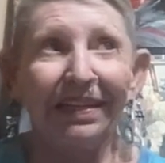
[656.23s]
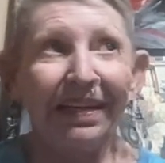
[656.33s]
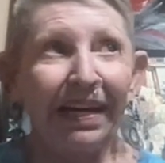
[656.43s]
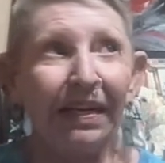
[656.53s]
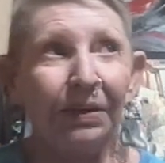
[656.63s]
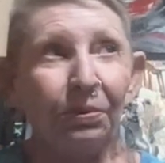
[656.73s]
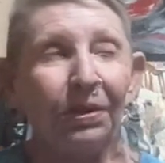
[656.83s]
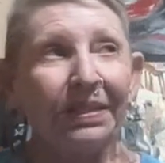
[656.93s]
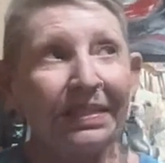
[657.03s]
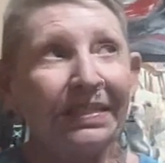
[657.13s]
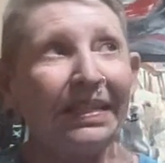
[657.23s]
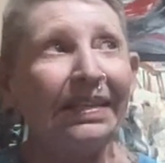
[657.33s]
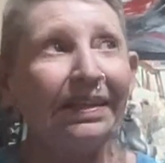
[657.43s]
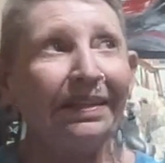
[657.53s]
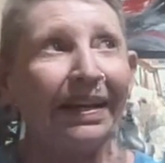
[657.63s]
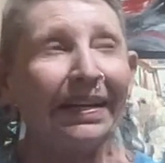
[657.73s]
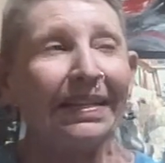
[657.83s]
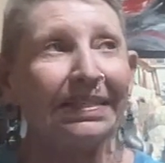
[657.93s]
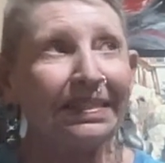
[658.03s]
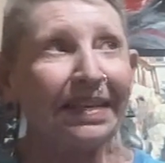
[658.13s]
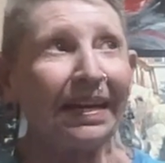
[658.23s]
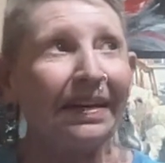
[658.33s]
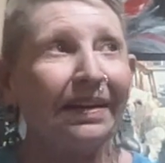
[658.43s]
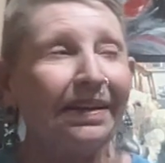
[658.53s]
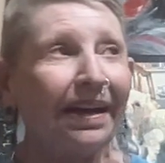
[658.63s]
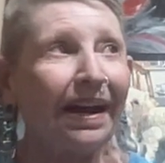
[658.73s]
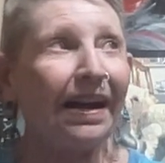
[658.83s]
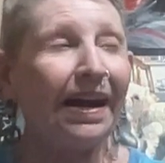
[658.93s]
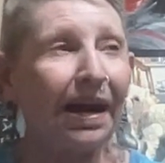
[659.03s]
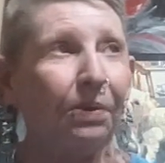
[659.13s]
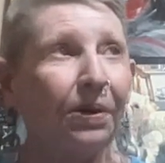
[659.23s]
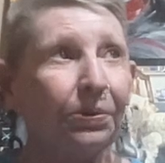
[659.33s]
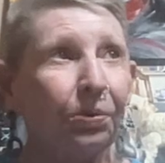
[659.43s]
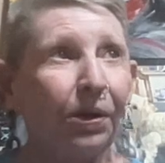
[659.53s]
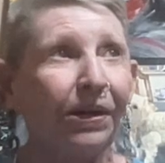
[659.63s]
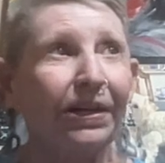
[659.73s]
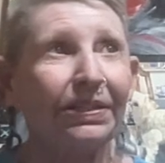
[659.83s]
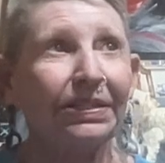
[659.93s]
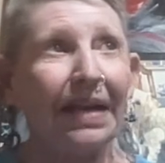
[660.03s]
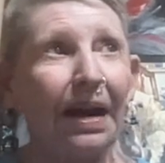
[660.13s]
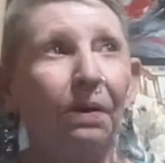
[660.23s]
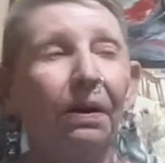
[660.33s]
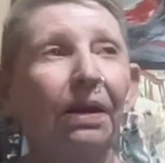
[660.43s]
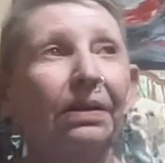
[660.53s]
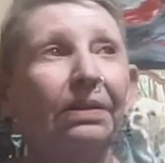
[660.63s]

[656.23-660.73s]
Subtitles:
And we'll see, like I said, how it works. Now,